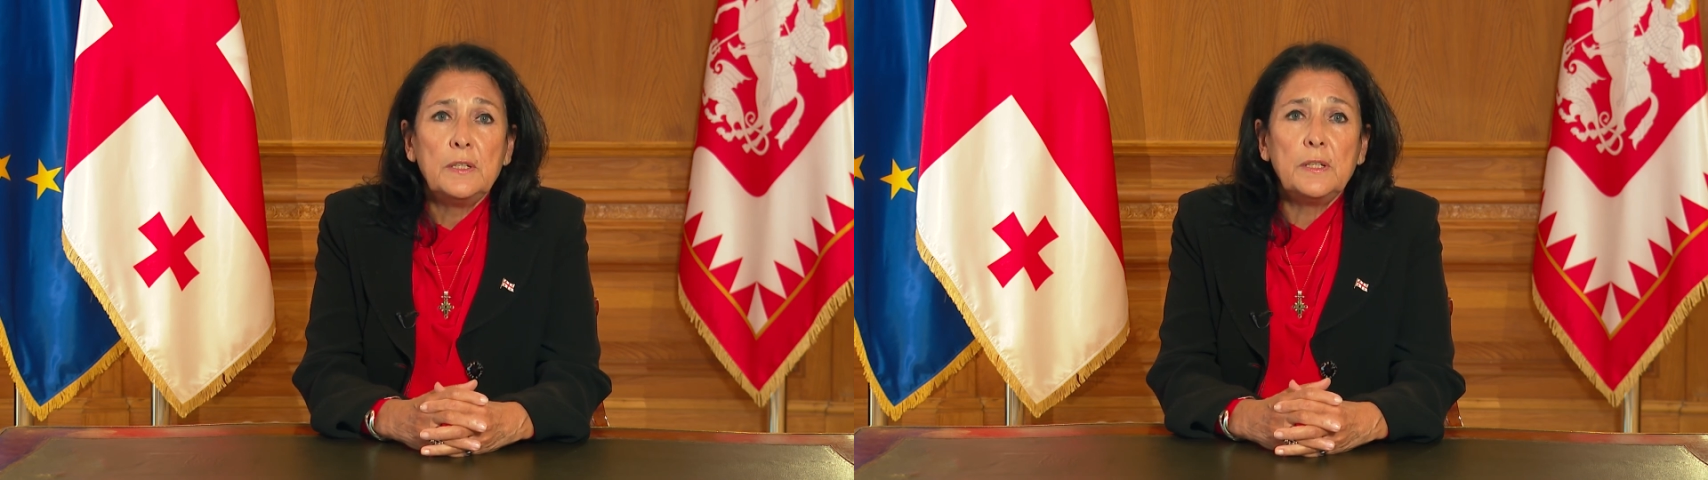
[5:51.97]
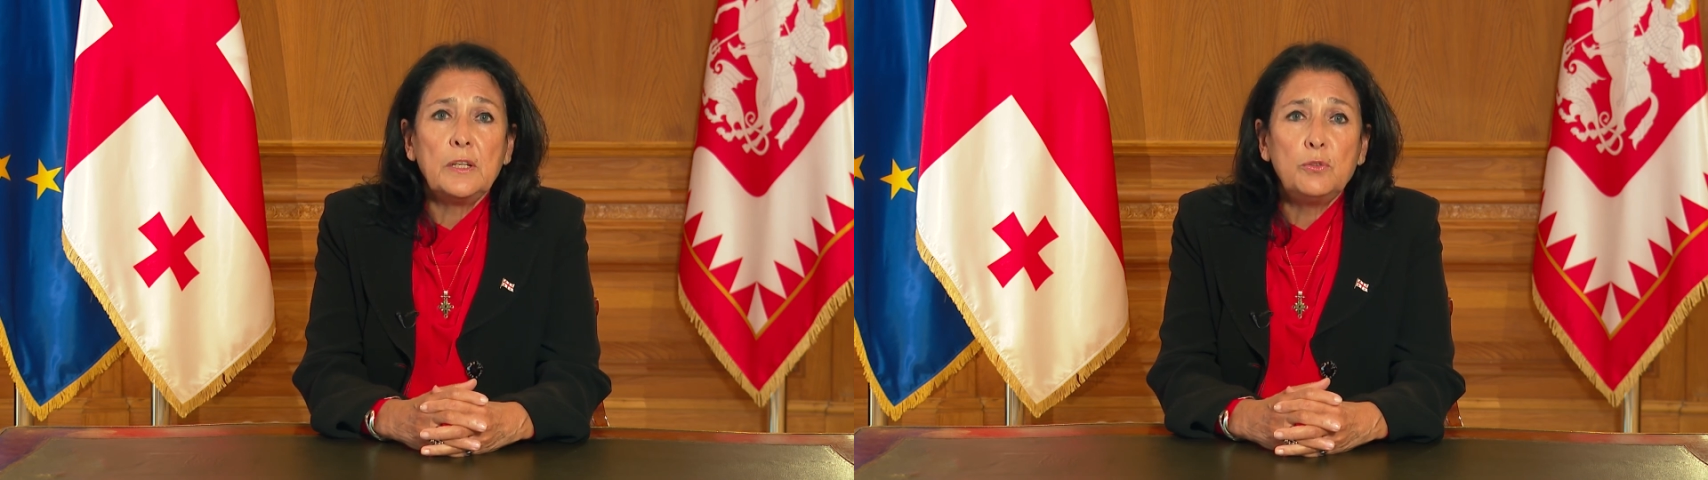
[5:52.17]

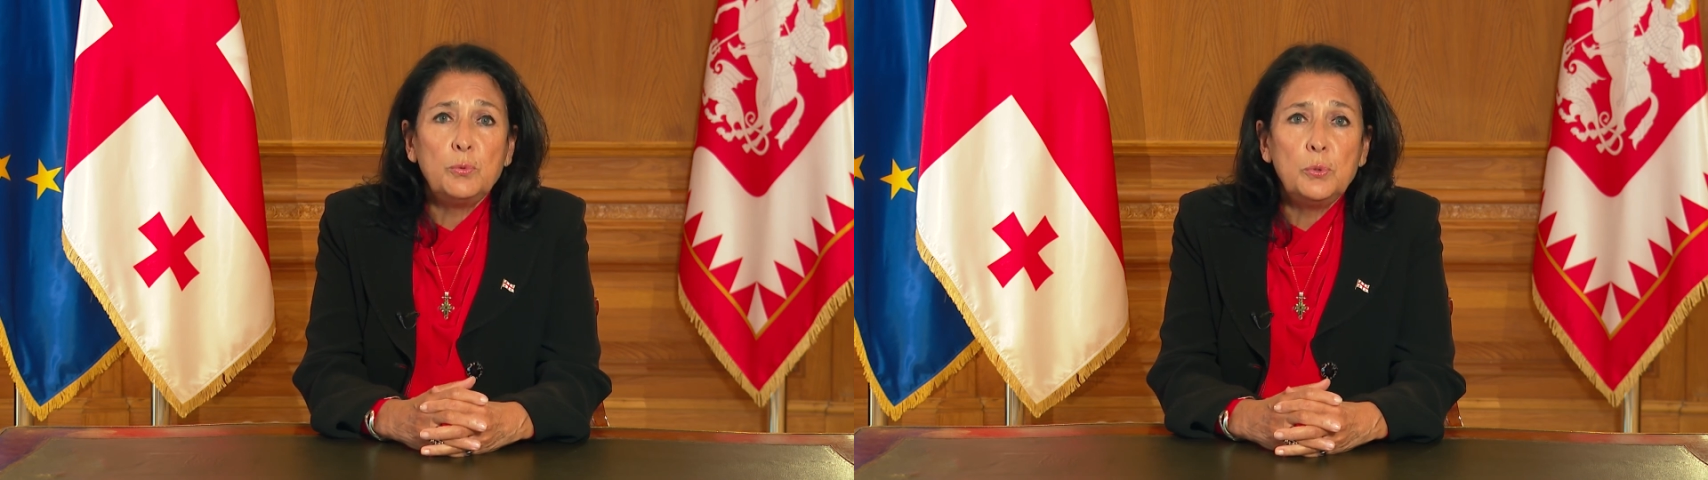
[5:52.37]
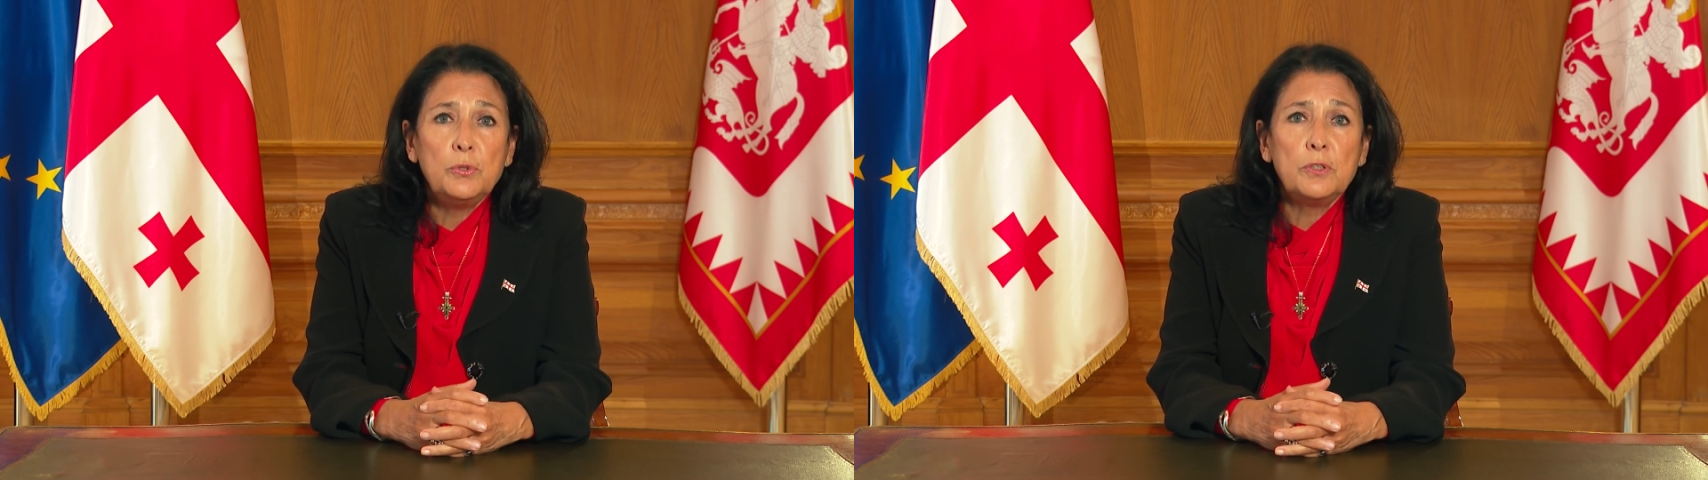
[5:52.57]
that
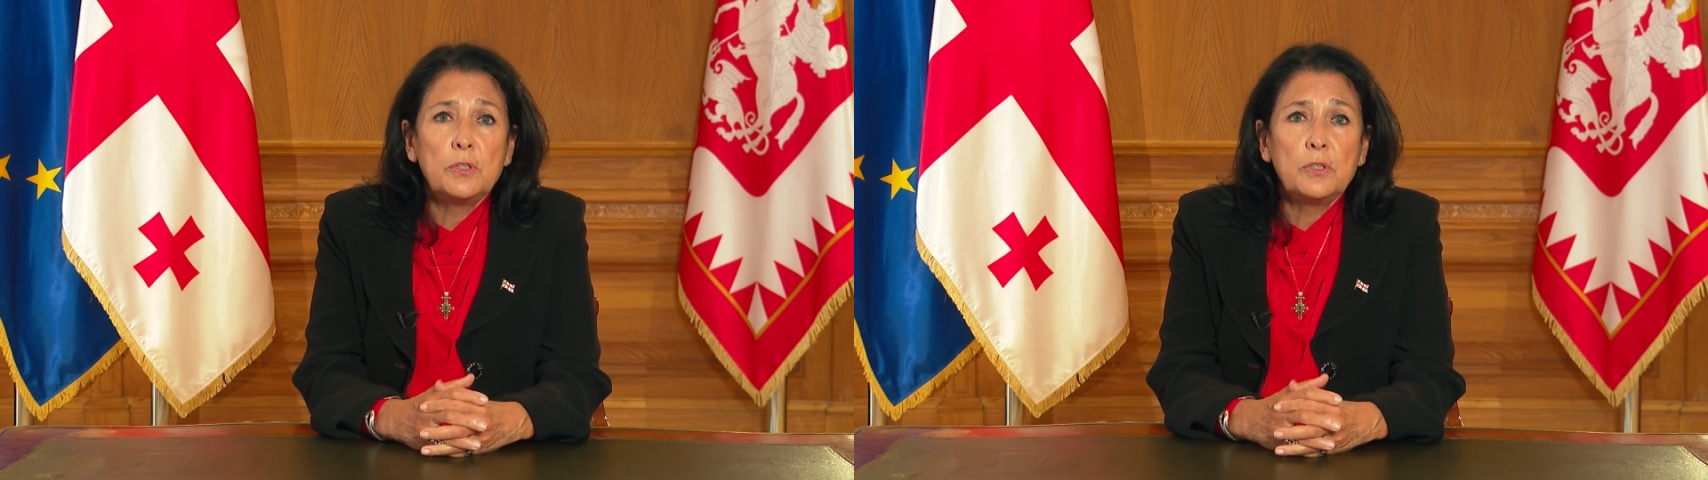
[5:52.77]
would